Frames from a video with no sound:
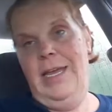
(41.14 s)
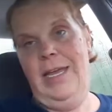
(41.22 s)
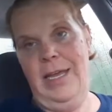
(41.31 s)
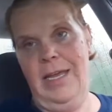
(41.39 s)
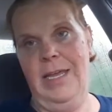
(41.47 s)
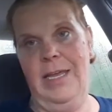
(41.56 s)

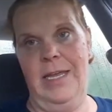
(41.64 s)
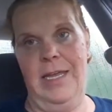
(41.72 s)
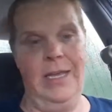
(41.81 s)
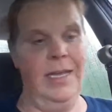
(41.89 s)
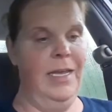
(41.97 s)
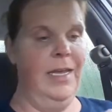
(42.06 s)
yeah,
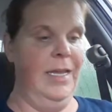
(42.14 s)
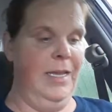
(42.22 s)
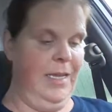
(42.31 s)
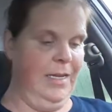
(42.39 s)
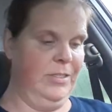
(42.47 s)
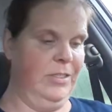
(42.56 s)

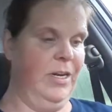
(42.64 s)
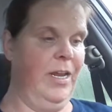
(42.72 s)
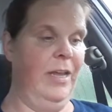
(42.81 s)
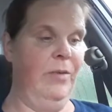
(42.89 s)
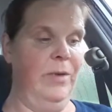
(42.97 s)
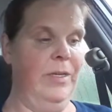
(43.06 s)

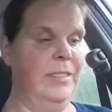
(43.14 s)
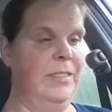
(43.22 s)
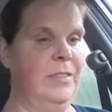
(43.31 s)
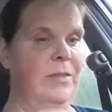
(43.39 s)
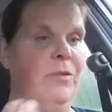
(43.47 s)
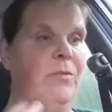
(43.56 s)
yesterday
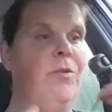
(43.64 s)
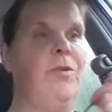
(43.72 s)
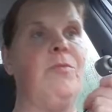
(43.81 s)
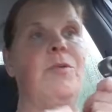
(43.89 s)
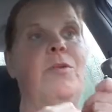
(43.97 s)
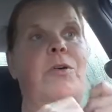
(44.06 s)
was a
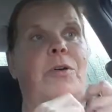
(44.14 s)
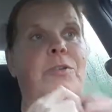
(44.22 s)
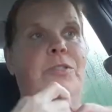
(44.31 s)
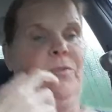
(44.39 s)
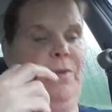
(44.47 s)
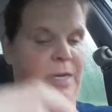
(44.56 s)
real roller
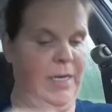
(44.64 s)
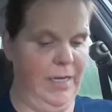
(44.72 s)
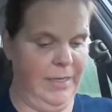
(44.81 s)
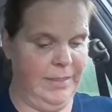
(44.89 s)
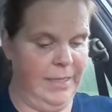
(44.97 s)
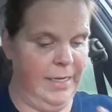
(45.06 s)
coaster ride,
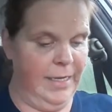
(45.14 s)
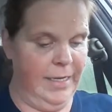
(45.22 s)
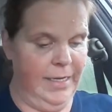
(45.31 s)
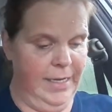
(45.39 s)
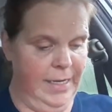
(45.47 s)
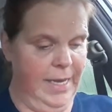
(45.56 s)
I'll tell you.
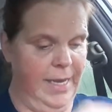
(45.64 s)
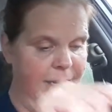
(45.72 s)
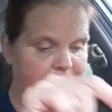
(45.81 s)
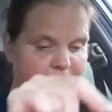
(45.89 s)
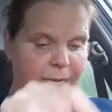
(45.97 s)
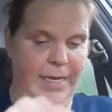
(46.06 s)

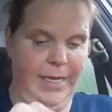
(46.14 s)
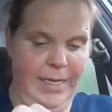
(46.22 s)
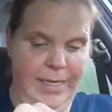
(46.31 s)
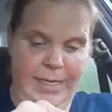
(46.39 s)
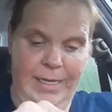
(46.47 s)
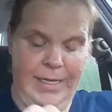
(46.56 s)
And, uh,
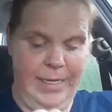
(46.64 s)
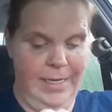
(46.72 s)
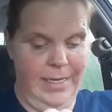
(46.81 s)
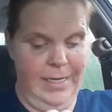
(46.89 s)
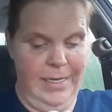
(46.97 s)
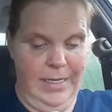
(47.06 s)

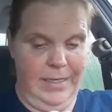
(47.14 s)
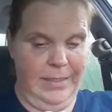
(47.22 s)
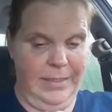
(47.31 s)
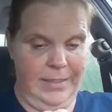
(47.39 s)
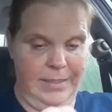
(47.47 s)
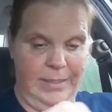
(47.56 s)

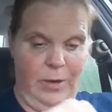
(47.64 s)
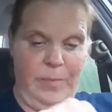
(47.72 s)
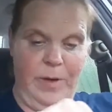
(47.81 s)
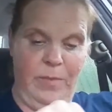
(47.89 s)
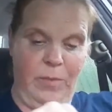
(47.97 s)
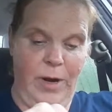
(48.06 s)
just
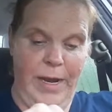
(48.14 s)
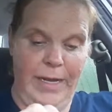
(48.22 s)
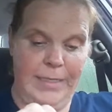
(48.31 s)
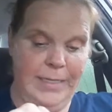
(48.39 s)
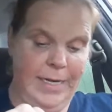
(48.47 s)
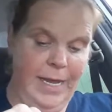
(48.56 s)
hoping and
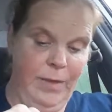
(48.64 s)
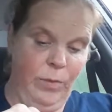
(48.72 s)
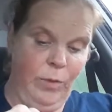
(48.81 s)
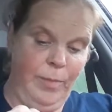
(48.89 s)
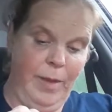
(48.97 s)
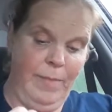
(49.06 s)
praying today
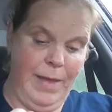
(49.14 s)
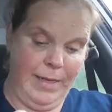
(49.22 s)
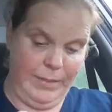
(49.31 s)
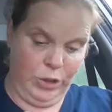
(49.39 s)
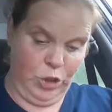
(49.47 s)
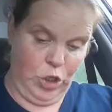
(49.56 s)
will be
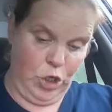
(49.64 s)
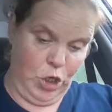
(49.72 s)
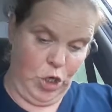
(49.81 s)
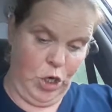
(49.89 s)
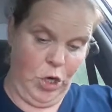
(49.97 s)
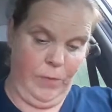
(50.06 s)

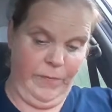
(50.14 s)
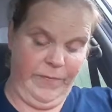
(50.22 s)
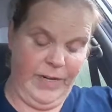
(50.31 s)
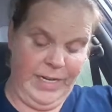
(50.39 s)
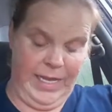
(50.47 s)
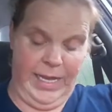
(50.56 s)
better,
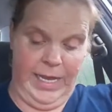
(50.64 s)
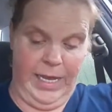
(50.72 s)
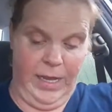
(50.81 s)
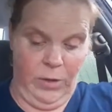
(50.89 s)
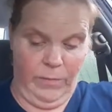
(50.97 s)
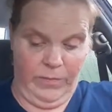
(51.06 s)

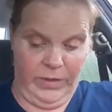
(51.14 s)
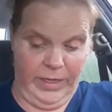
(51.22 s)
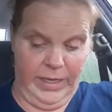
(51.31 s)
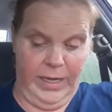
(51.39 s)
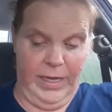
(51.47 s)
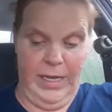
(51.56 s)
hopefully,
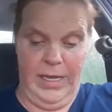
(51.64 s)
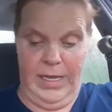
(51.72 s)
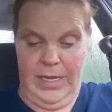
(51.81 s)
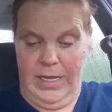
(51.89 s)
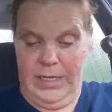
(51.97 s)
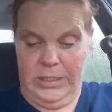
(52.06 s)
hopefully.
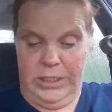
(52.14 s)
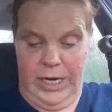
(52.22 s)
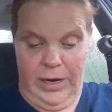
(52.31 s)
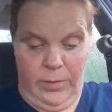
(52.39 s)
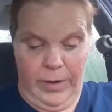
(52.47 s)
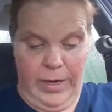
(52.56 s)

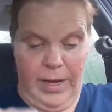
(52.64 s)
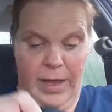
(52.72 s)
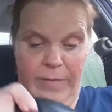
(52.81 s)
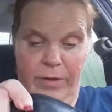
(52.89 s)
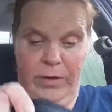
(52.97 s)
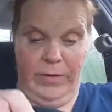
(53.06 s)
Jay, are we going to
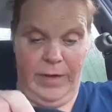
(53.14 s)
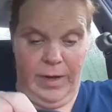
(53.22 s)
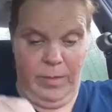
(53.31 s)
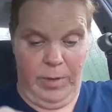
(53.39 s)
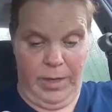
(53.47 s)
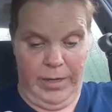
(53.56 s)
have a good day
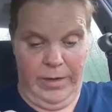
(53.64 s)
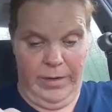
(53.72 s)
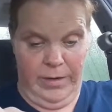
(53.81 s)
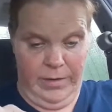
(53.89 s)
to bud?